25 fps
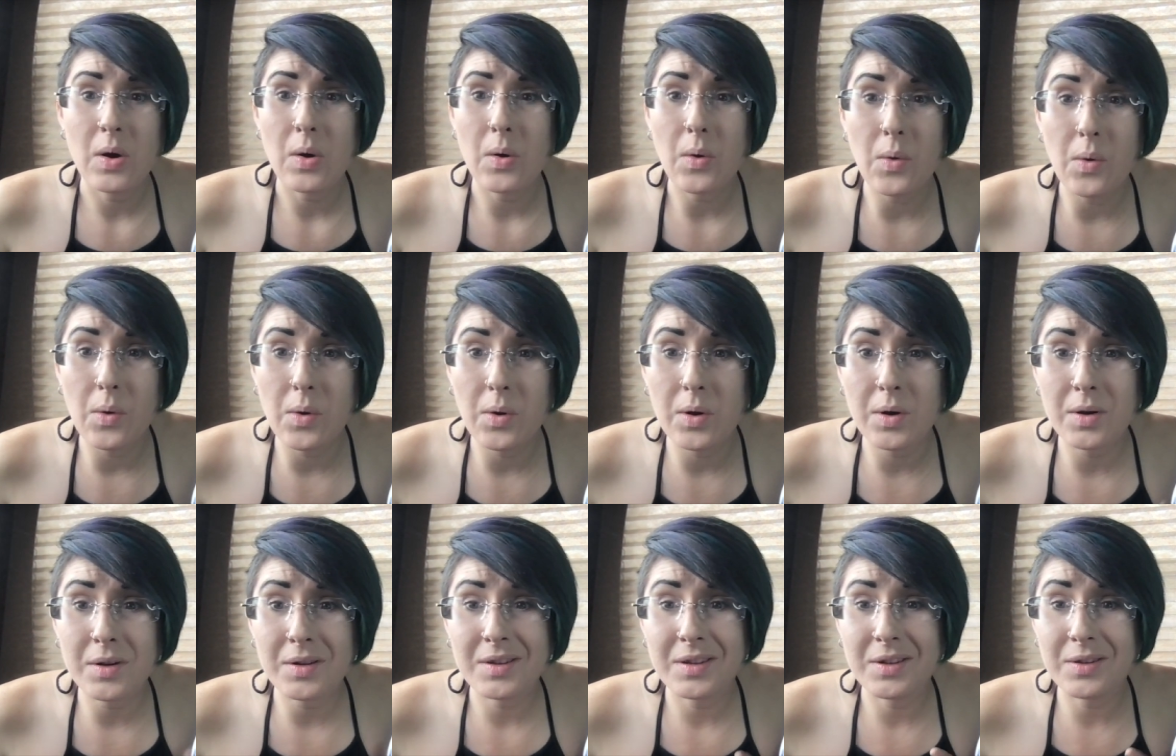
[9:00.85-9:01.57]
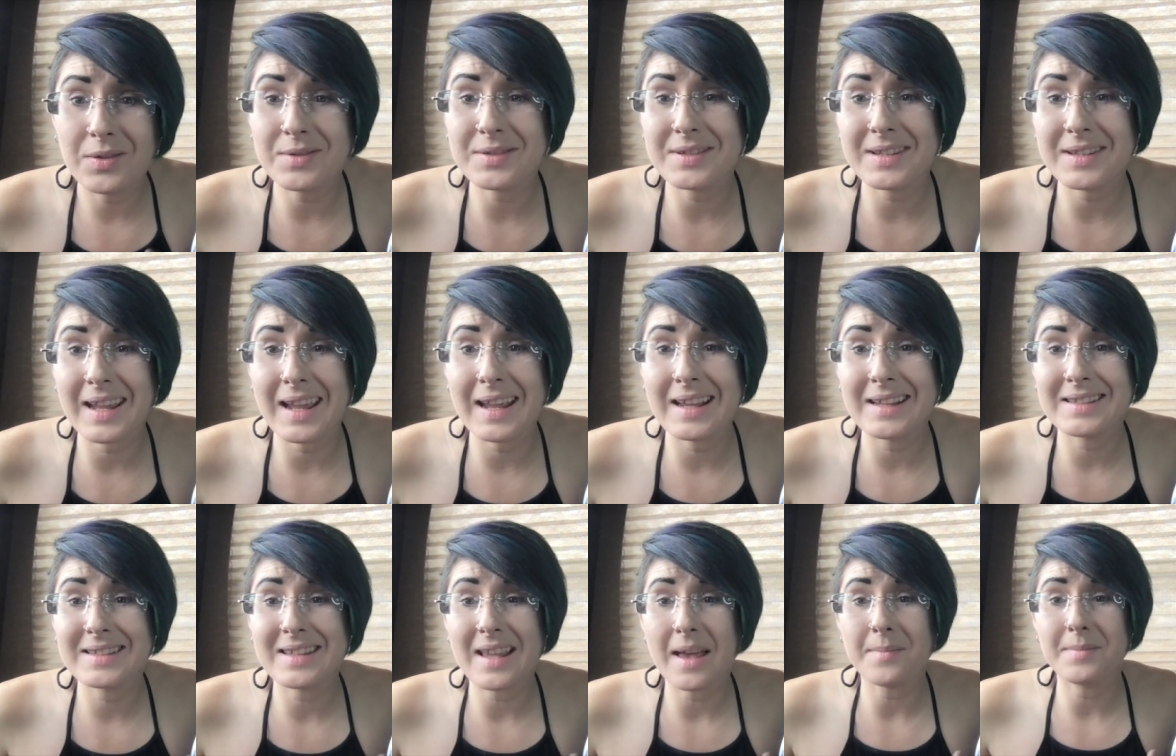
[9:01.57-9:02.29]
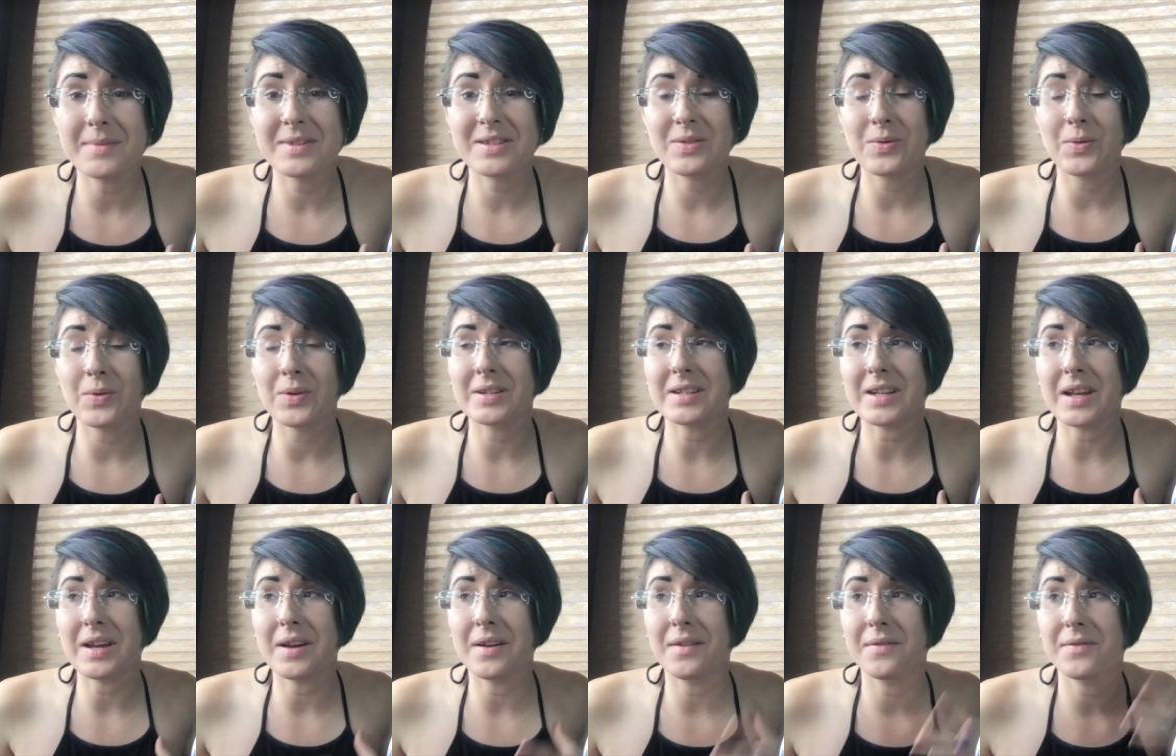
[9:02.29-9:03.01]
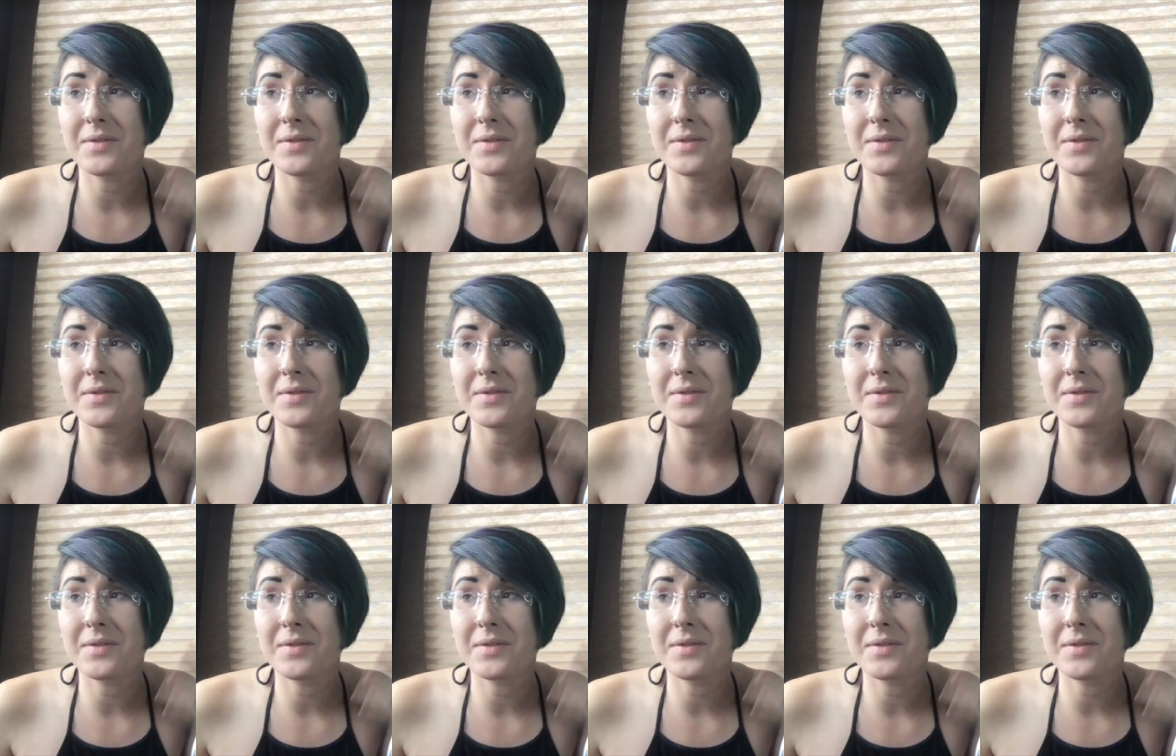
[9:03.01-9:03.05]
or using some sort of